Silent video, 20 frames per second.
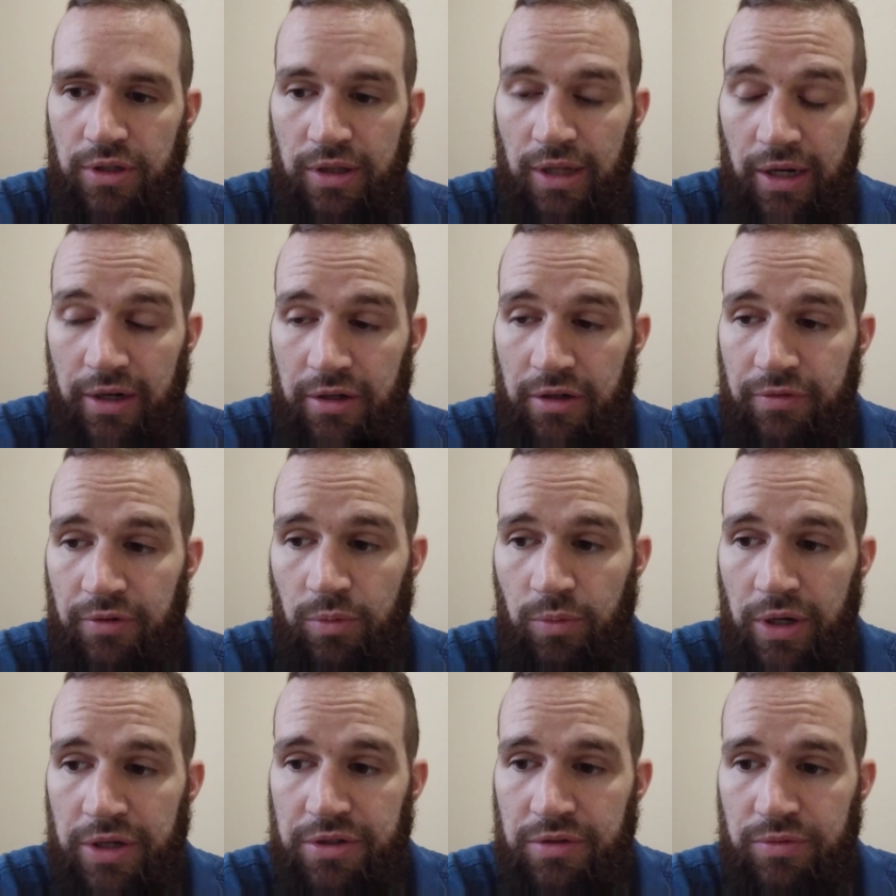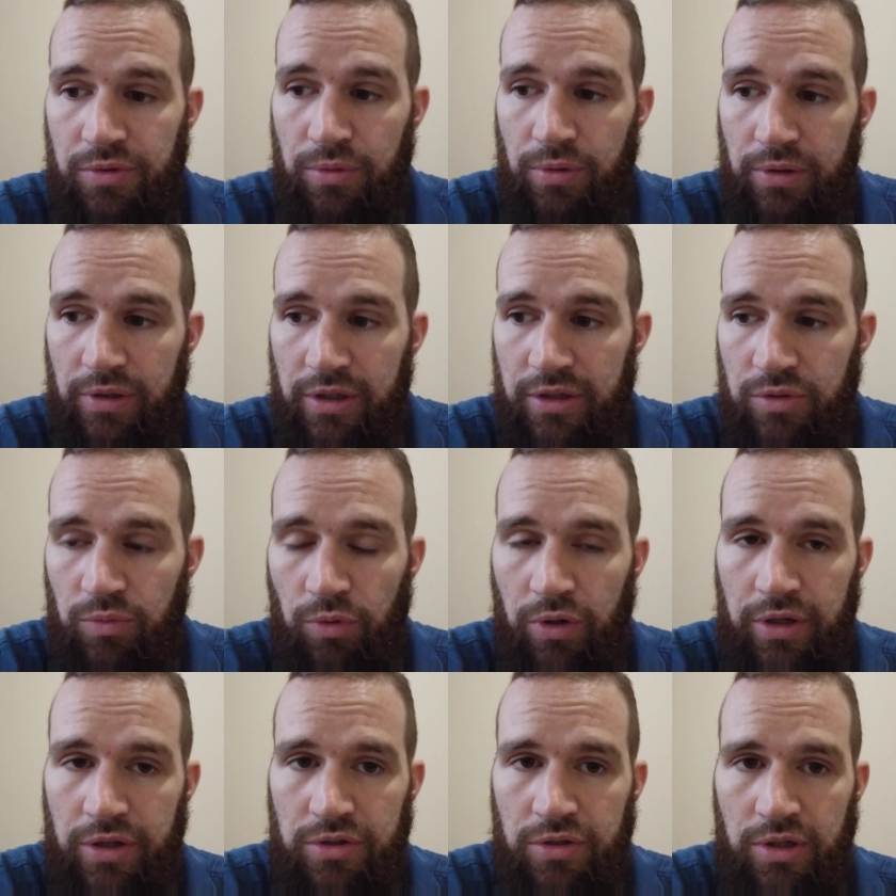a lot of different ways of doing this.
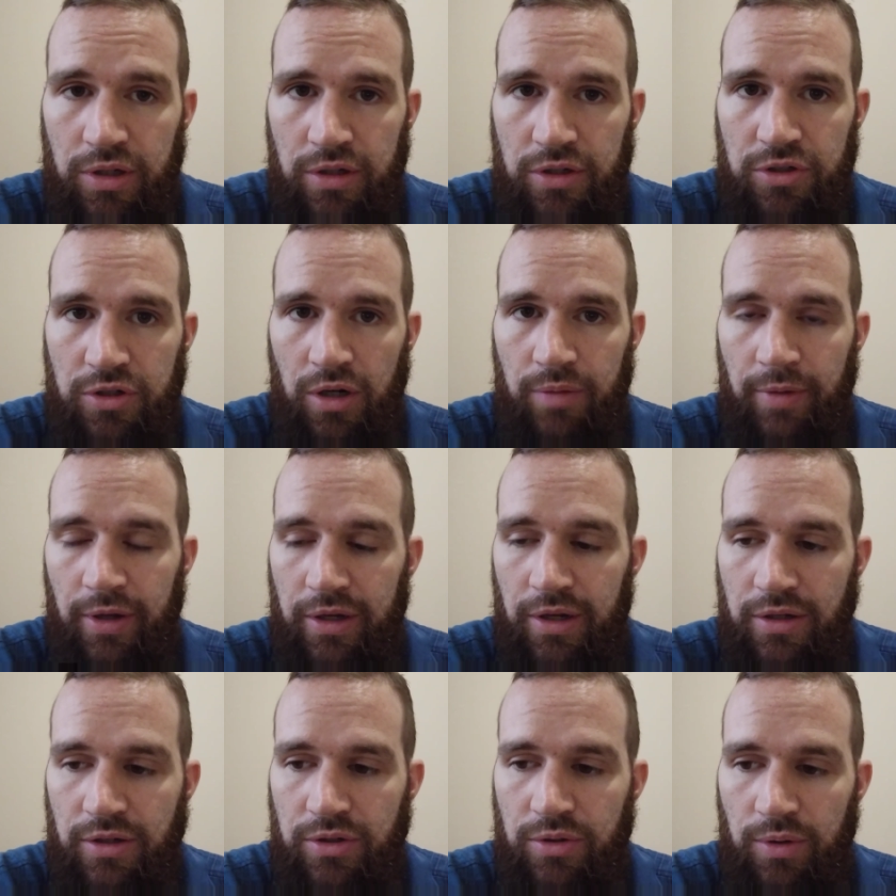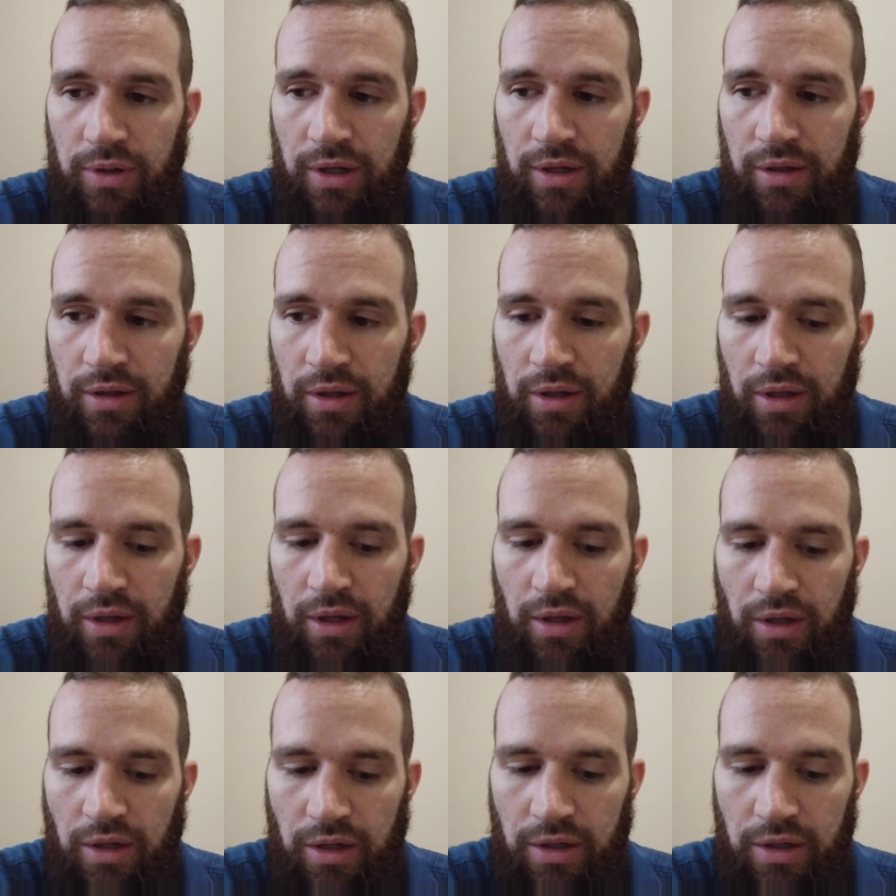One is you can just start making dua.